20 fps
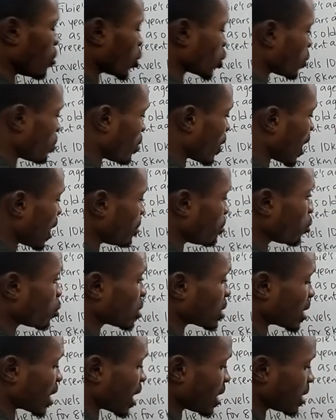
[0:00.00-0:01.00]
multiply
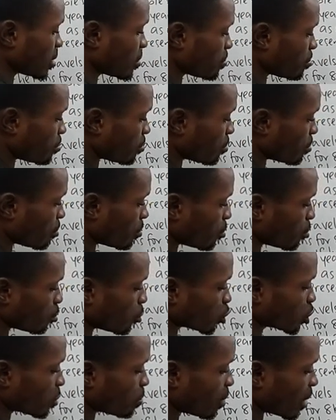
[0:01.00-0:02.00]
both sides,
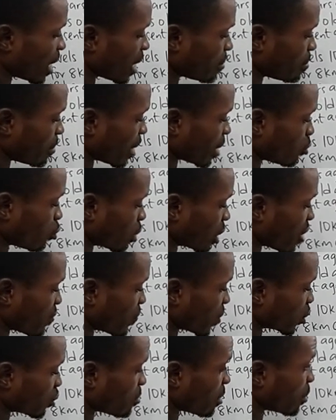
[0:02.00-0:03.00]
multiply by
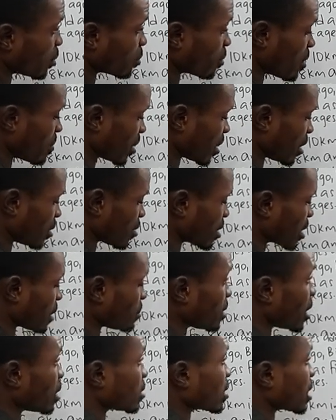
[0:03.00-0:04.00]
clear fraction by multiplying by the
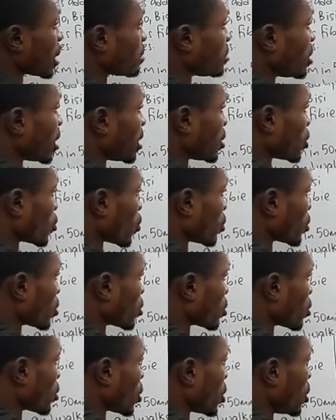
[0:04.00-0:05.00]
LCM. The LCM here is
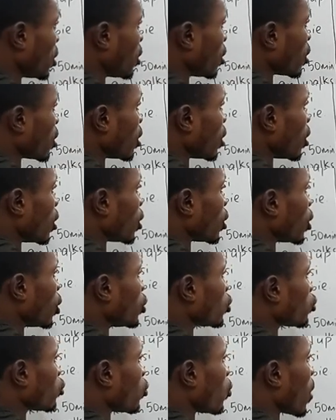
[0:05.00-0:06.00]
what? 3
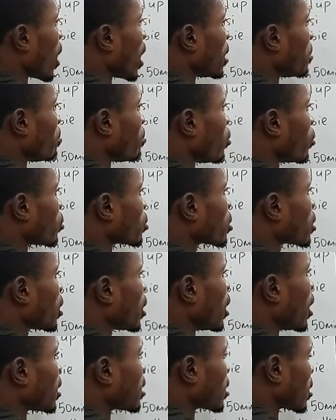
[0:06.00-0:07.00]
into y plus
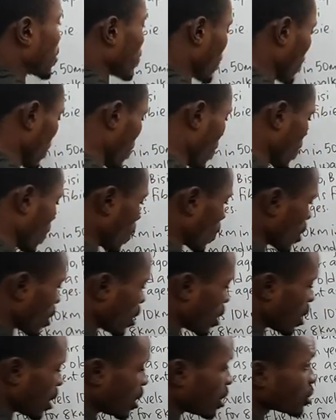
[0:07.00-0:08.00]
8.
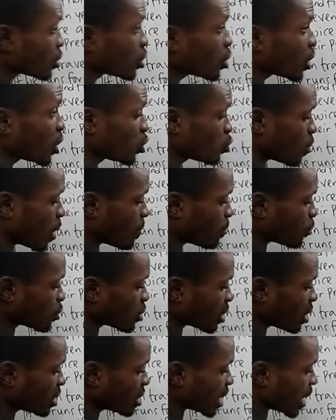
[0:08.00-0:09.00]
3 into y
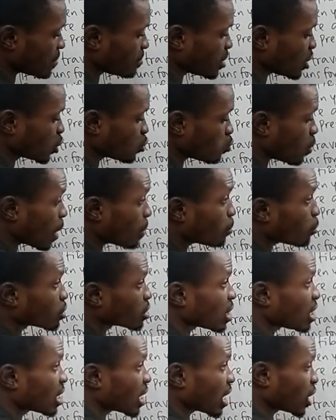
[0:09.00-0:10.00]
plus 8 times this, y
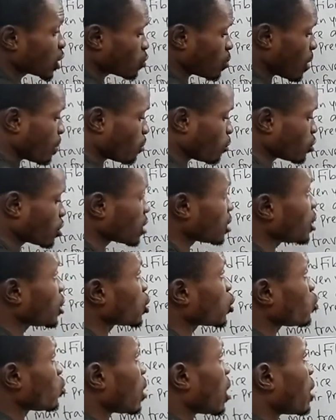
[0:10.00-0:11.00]
plus 8 cancel y plus
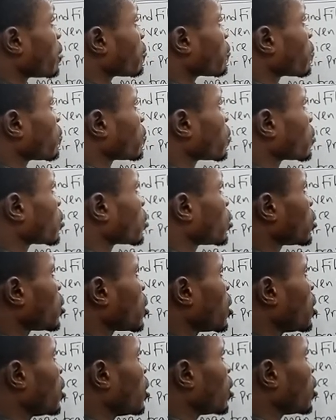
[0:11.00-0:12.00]
8, you have
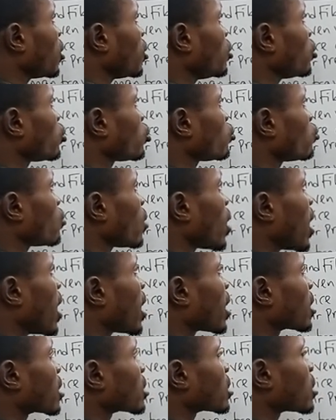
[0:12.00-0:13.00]
3 into
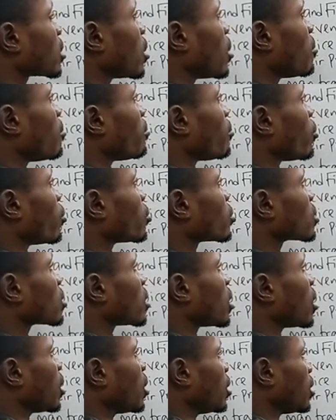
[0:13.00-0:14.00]
x
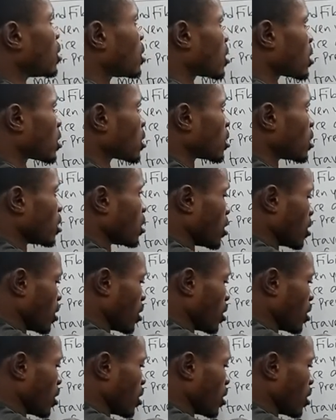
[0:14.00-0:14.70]
plus 8,